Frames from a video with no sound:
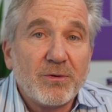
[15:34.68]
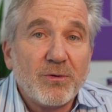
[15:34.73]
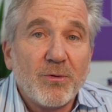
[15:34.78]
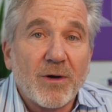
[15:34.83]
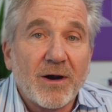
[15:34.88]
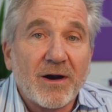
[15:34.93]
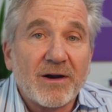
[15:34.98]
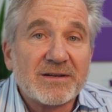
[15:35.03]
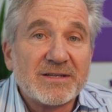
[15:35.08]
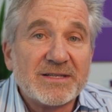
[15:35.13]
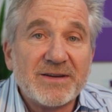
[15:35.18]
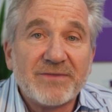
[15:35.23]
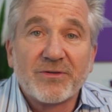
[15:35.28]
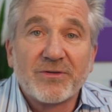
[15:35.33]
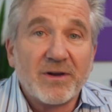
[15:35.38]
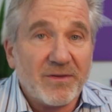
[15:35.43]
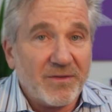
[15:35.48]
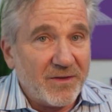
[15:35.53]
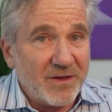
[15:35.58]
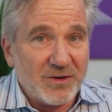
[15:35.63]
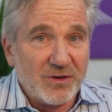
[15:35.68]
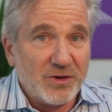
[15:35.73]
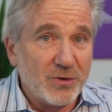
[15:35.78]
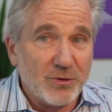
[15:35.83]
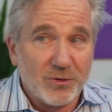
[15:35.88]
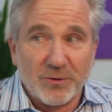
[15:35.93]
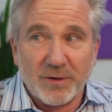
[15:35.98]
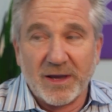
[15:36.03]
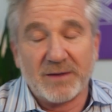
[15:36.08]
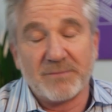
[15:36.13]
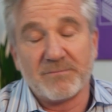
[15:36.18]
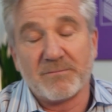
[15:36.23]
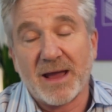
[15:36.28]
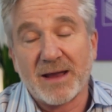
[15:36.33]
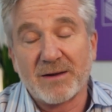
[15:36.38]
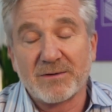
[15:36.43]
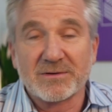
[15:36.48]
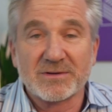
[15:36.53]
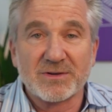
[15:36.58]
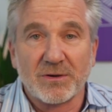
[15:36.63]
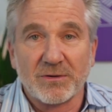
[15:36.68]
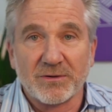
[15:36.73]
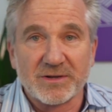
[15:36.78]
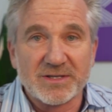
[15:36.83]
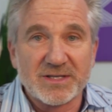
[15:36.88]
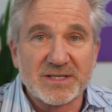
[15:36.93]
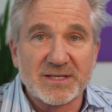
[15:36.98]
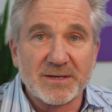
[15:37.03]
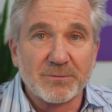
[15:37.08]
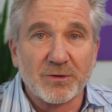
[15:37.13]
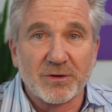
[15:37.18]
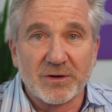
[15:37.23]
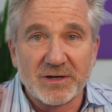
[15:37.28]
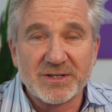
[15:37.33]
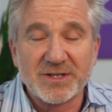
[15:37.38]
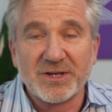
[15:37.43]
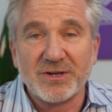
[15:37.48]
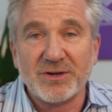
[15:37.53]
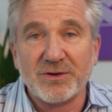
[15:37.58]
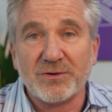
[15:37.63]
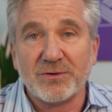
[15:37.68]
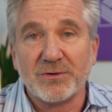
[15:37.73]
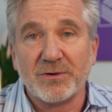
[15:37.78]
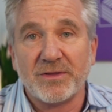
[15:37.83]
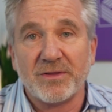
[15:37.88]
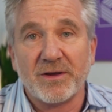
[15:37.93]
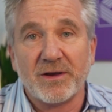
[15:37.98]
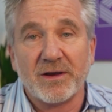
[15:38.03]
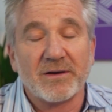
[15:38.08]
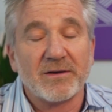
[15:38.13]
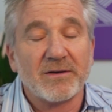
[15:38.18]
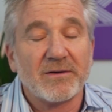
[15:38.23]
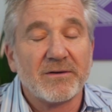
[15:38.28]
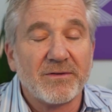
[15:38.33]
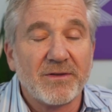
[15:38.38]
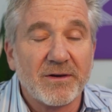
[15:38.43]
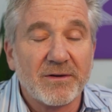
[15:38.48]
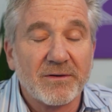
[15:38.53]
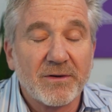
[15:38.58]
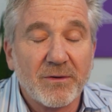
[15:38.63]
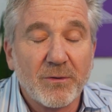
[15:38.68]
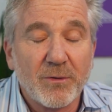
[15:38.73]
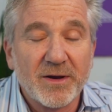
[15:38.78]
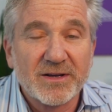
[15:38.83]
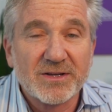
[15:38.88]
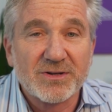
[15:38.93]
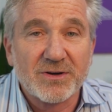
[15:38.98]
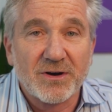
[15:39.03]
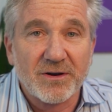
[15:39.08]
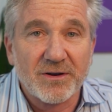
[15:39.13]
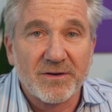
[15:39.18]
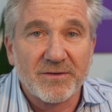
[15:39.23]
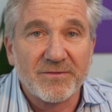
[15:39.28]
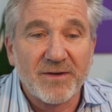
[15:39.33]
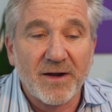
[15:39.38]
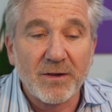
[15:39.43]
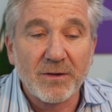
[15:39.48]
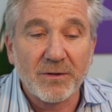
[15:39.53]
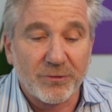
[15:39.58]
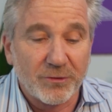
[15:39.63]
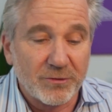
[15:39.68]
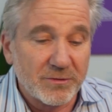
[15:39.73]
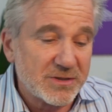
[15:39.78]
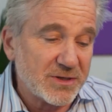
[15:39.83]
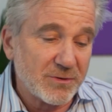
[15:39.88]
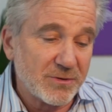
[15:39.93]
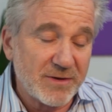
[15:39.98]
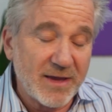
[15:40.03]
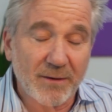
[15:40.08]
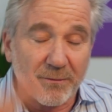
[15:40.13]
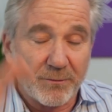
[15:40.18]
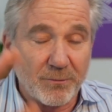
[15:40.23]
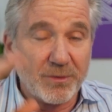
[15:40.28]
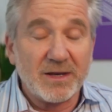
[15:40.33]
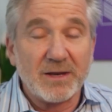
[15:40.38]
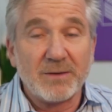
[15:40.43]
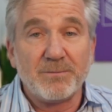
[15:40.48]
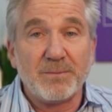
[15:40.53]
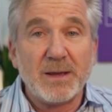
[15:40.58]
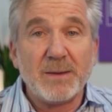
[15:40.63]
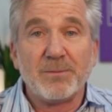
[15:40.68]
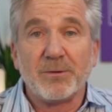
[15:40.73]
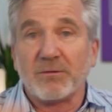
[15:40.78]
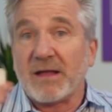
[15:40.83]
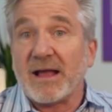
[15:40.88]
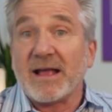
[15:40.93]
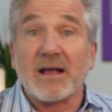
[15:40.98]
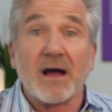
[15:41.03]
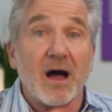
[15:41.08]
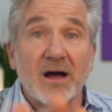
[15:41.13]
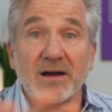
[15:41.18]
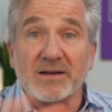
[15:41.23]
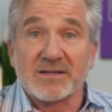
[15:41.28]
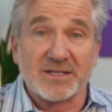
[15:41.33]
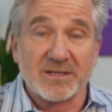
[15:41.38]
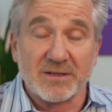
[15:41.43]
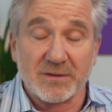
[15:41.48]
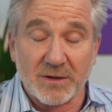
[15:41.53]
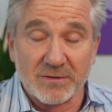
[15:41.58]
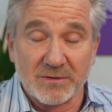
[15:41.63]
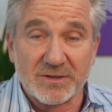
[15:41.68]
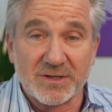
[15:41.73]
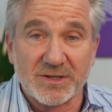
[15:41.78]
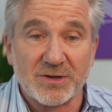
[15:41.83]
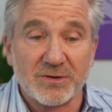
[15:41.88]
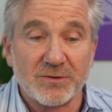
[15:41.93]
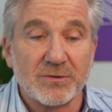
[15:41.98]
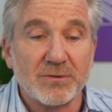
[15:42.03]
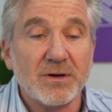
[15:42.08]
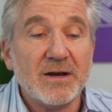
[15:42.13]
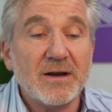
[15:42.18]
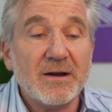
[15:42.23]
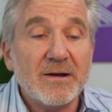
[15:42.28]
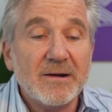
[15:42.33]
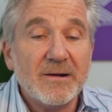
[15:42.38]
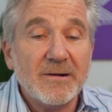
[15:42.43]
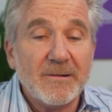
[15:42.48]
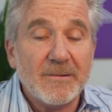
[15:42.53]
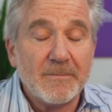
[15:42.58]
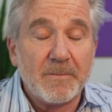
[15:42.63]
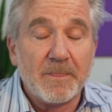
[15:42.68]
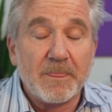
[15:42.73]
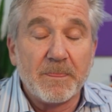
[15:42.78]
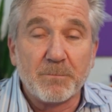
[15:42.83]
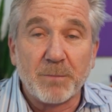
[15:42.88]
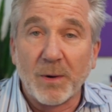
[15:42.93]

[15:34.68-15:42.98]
are different than you, and my result is similar to you in the quick start and follow through. So yeah, we need people like us in those two, but